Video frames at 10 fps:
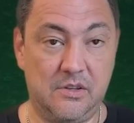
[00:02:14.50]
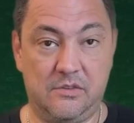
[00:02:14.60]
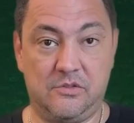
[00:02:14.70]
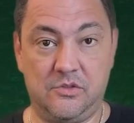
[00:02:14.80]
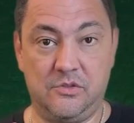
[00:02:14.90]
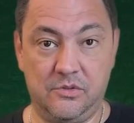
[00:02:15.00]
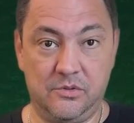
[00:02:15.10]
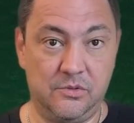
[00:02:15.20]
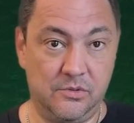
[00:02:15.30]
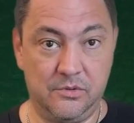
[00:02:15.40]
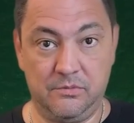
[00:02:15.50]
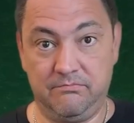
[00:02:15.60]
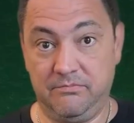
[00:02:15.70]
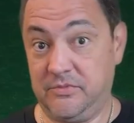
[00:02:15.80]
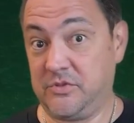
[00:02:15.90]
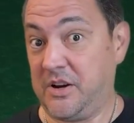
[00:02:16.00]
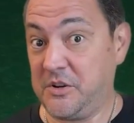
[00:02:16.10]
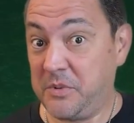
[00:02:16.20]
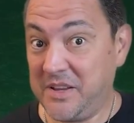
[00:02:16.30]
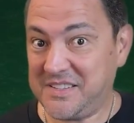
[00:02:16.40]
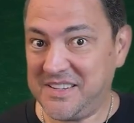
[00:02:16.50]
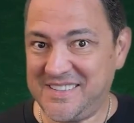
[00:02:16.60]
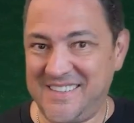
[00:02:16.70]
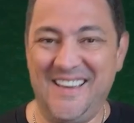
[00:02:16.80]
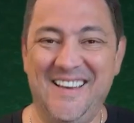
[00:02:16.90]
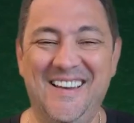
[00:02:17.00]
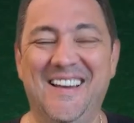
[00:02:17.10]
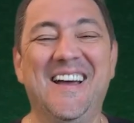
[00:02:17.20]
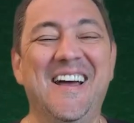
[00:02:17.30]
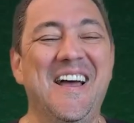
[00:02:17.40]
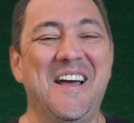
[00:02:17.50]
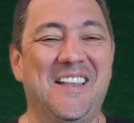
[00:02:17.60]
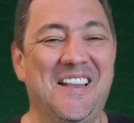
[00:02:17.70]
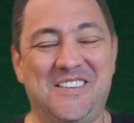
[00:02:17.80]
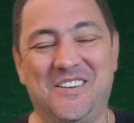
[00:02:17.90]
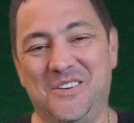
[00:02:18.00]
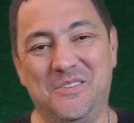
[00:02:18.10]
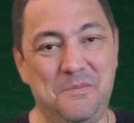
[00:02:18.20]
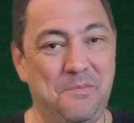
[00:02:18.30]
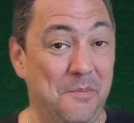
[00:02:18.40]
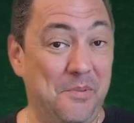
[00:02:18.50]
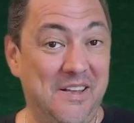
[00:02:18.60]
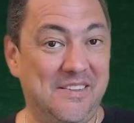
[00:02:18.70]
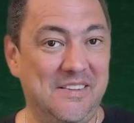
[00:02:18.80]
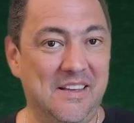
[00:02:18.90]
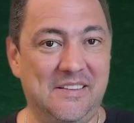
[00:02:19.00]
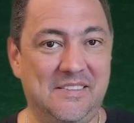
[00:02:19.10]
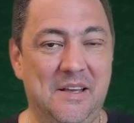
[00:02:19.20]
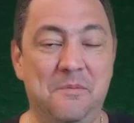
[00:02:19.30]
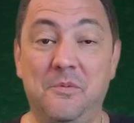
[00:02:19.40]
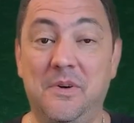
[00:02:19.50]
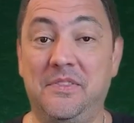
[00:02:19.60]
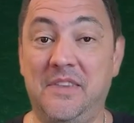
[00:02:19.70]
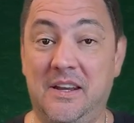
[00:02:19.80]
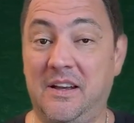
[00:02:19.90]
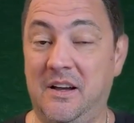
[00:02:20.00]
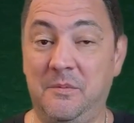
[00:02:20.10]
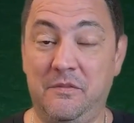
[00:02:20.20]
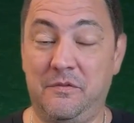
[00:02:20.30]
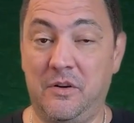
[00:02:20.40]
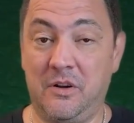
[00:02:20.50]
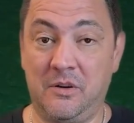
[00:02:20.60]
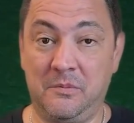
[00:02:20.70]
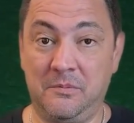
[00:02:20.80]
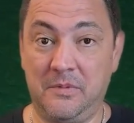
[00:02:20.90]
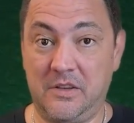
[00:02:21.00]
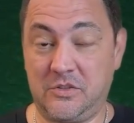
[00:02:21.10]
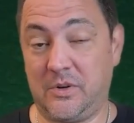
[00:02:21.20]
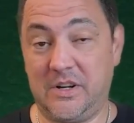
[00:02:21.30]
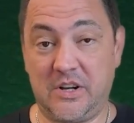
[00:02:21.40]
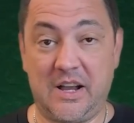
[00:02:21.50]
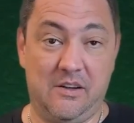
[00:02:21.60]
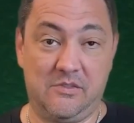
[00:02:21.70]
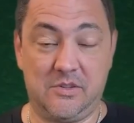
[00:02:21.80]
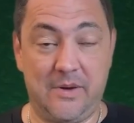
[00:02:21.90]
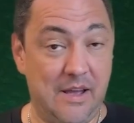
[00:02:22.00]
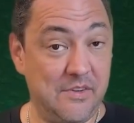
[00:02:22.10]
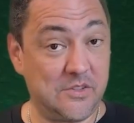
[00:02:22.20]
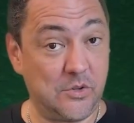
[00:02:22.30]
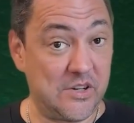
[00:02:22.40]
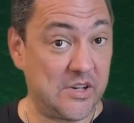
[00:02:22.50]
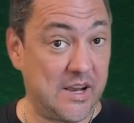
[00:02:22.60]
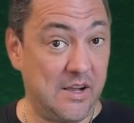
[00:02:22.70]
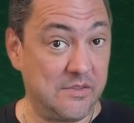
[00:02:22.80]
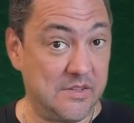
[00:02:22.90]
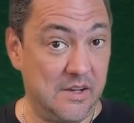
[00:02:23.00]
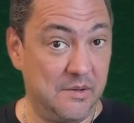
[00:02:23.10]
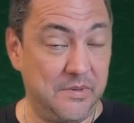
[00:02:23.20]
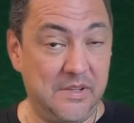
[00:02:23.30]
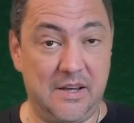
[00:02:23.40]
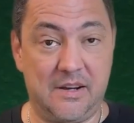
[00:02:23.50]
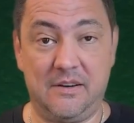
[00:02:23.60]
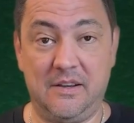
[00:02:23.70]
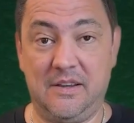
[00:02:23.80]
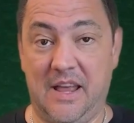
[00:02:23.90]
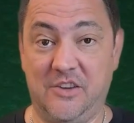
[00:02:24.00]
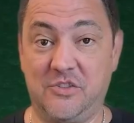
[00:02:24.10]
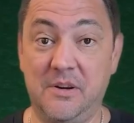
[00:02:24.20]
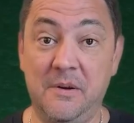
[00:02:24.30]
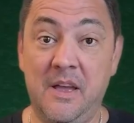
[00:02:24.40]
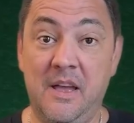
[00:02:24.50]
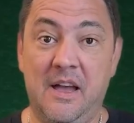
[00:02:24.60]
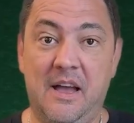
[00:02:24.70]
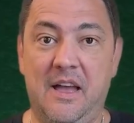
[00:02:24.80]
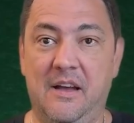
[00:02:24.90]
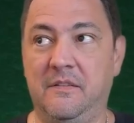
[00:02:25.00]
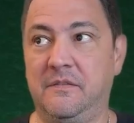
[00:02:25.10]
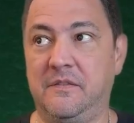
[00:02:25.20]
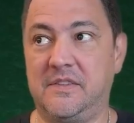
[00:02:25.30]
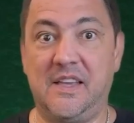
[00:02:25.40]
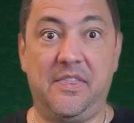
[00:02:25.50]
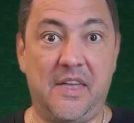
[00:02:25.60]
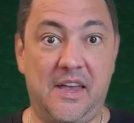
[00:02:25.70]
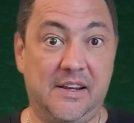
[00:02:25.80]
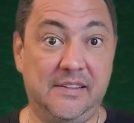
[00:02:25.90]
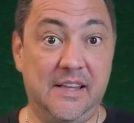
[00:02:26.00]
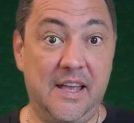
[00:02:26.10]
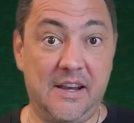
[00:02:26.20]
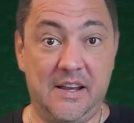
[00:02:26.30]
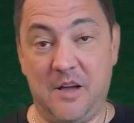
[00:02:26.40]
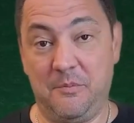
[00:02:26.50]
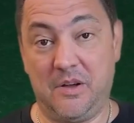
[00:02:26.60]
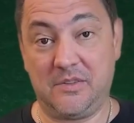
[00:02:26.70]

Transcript: two storage places. Let's go and populate them with data coming from a storage account. So I have a storage account up there in Azure. I have synthetic data about